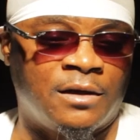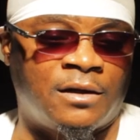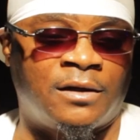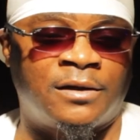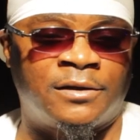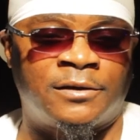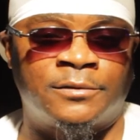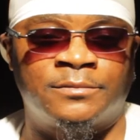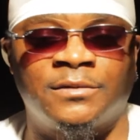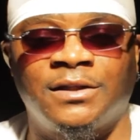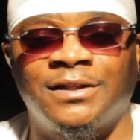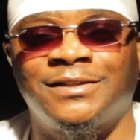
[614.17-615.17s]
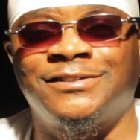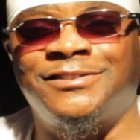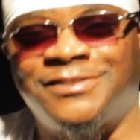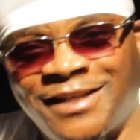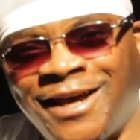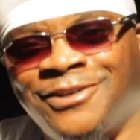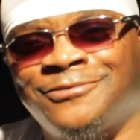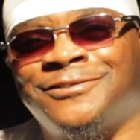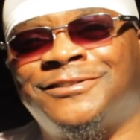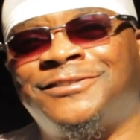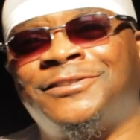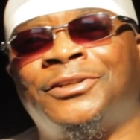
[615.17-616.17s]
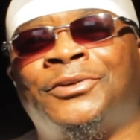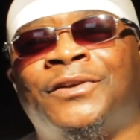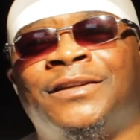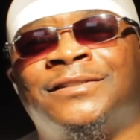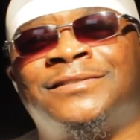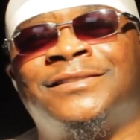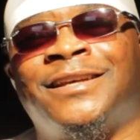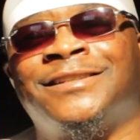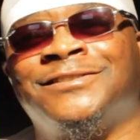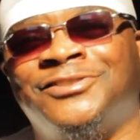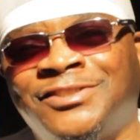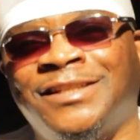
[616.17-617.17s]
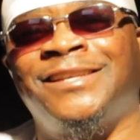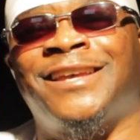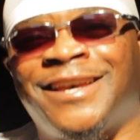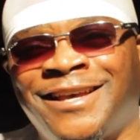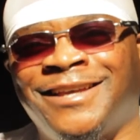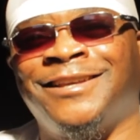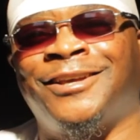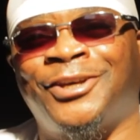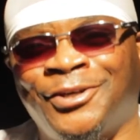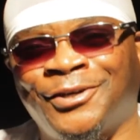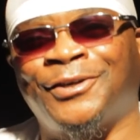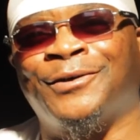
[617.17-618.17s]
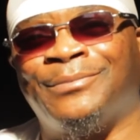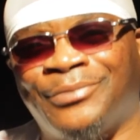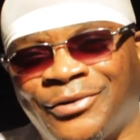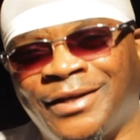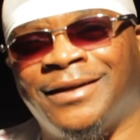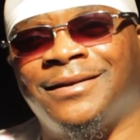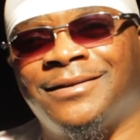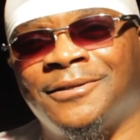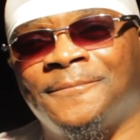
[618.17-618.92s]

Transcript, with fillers: Um, Chadoe da Cerious and G.A. Cook a Brick.